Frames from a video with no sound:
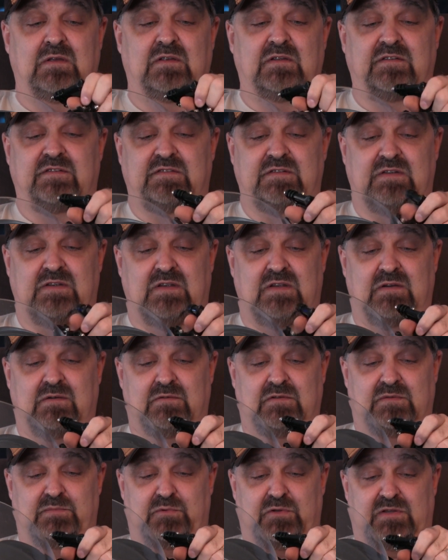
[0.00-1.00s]
Let's see here,
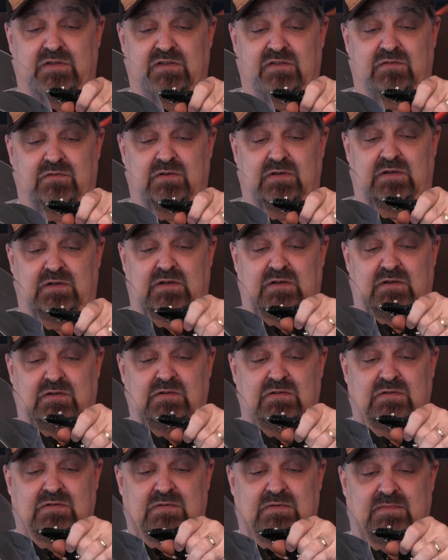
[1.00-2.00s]
let's put this on
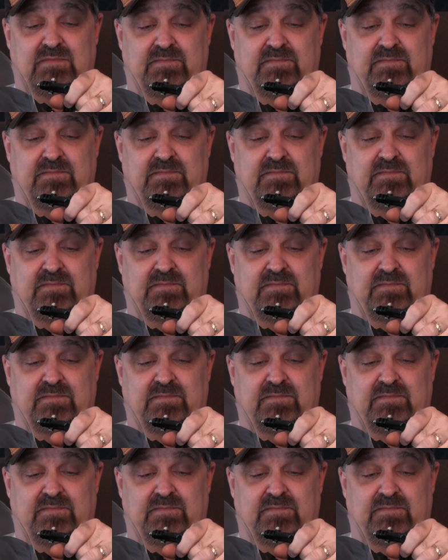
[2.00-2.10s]
here.